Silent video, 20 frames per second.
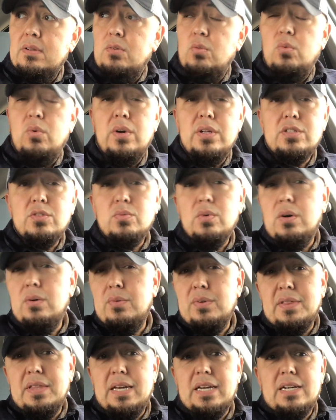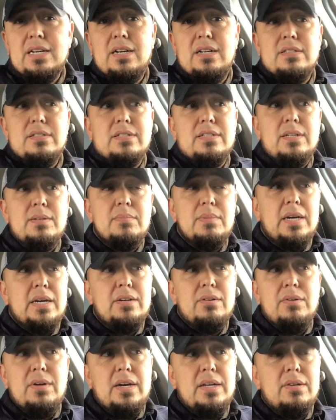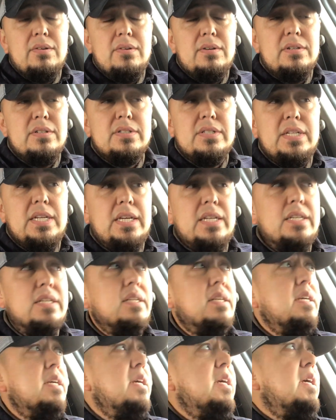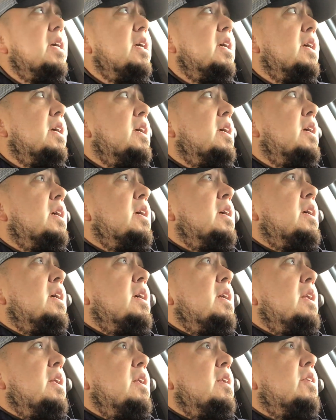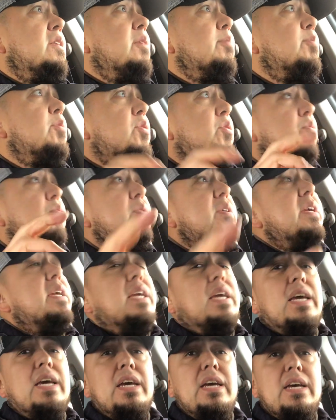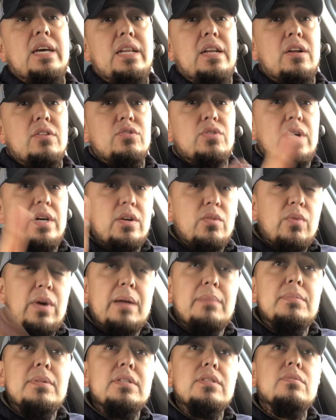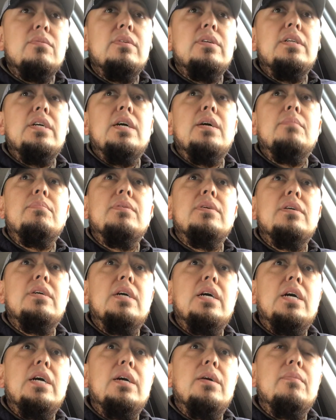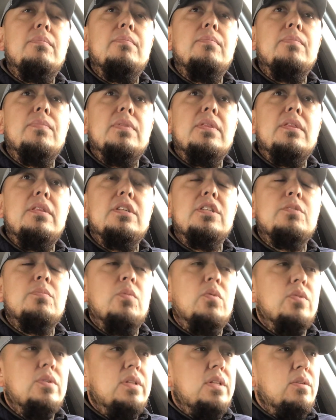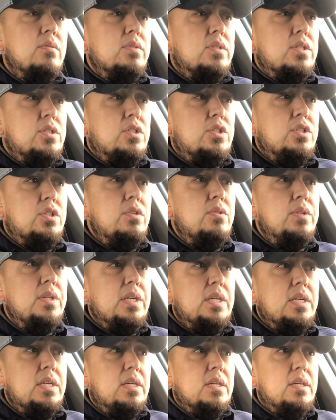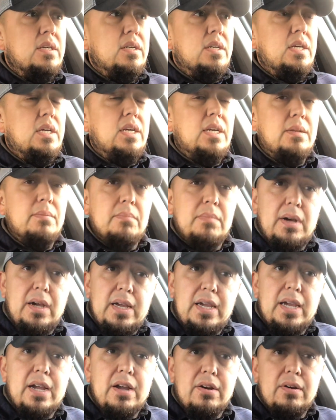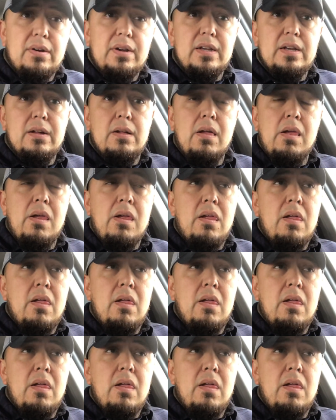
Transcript: What's wrong with that concept? I don't understand. Number three, and I'll try to wrap this one up. This morning there was a shooting in my area.